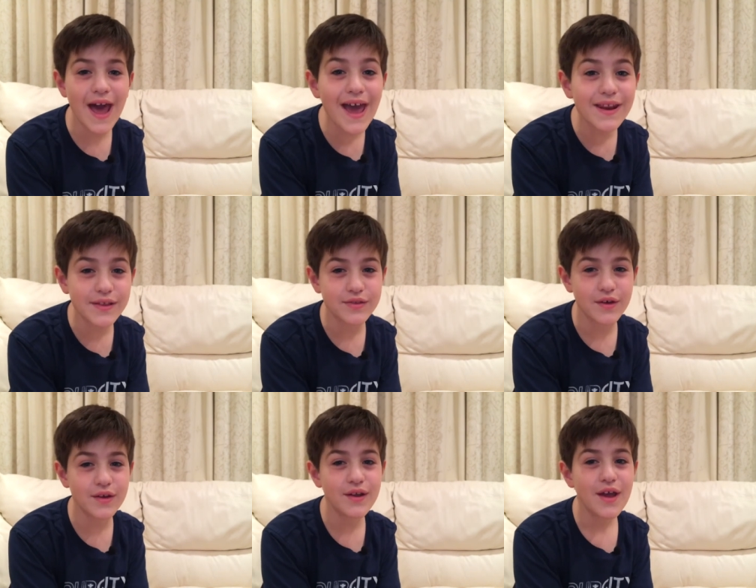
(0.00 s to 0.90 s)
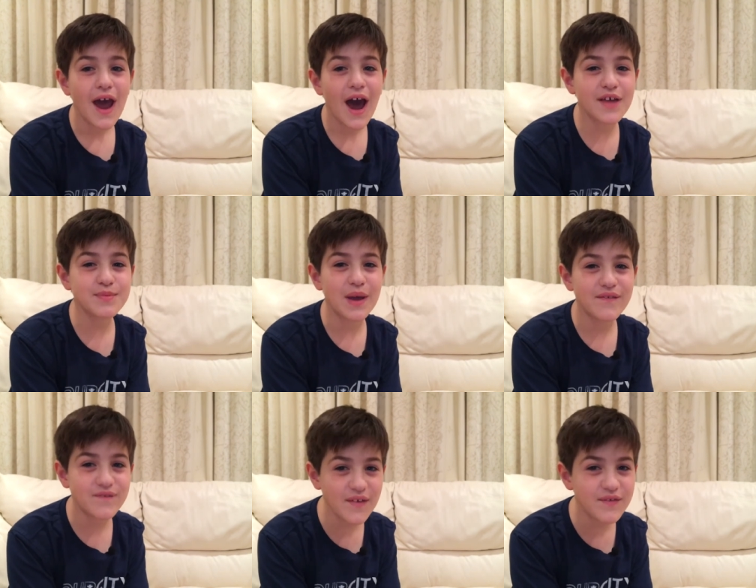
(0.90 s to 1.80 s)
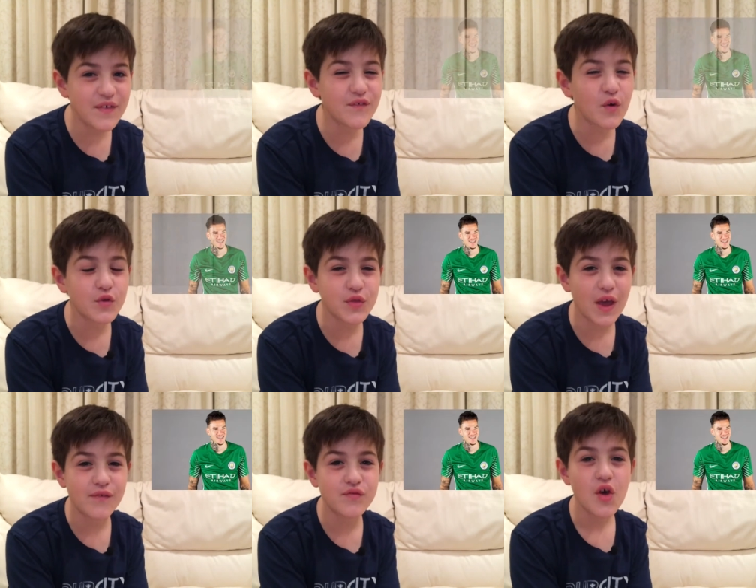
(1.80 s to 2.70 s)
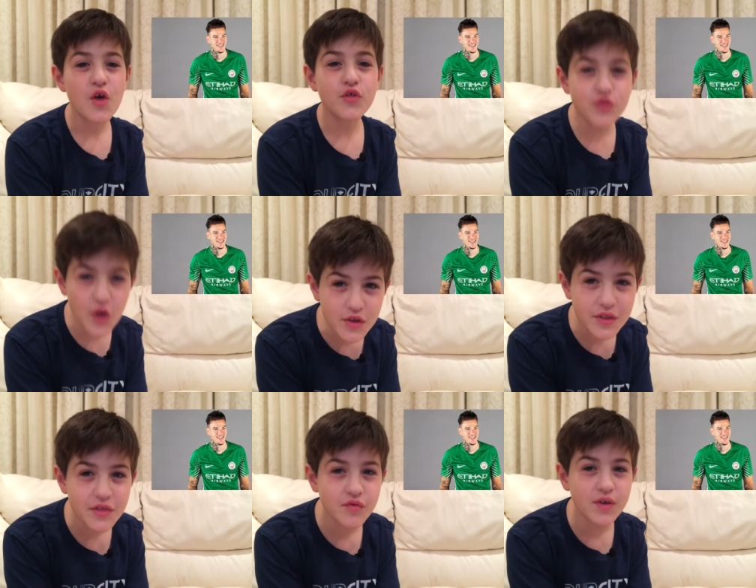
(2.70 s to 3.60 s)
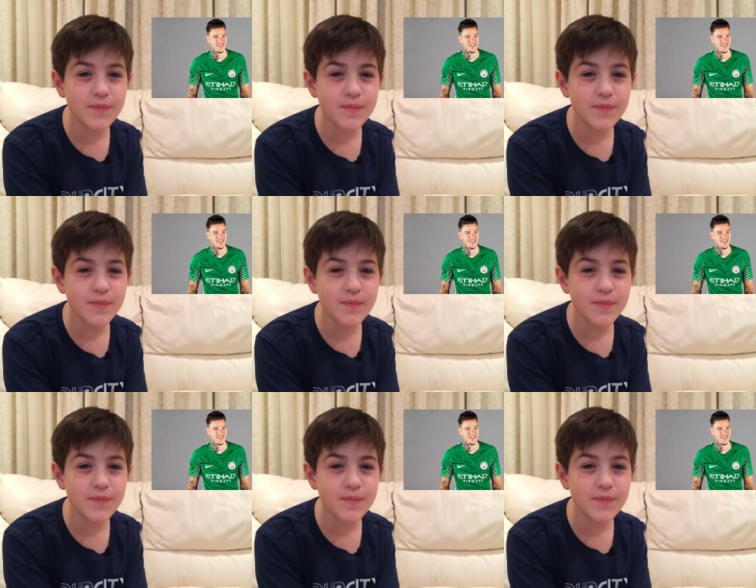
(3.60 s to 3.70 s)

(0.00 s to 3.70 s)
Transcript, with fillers: Ederson has made 54 saves 33